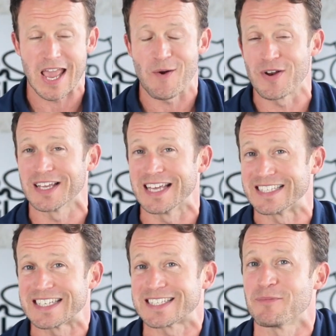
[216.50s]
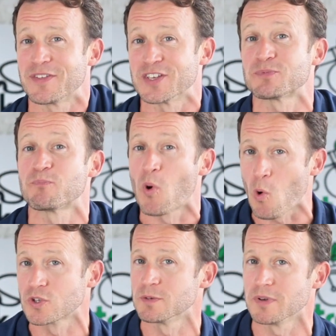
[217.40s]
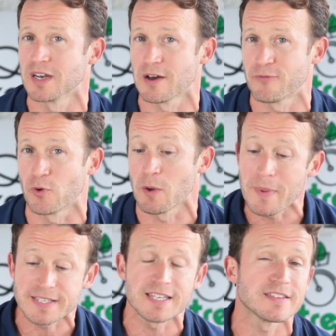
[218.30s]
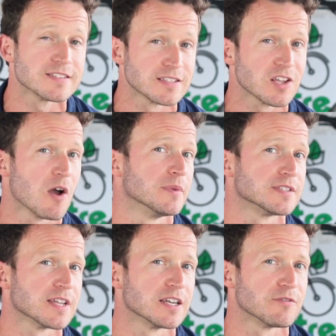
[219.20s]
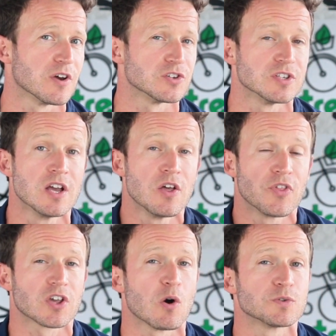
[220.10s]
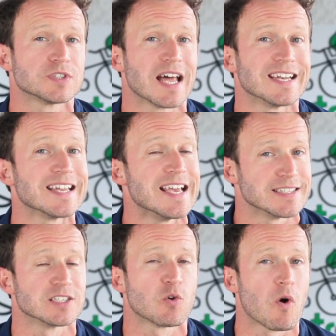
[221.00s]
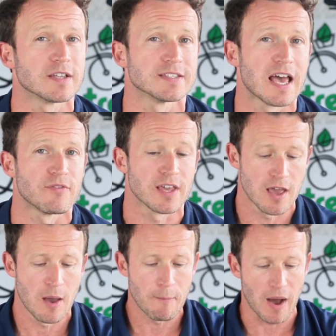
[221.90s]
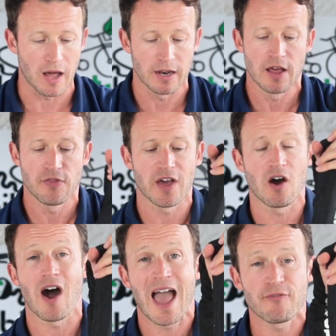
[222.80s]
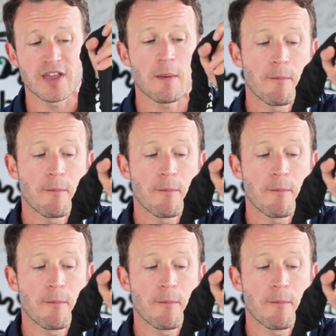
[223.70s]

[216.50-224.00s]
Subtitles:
is this something that's portable enough for you? Admittedly, this is a diamond standard version. The gold standard isn't quite as heavy, but they are heavy.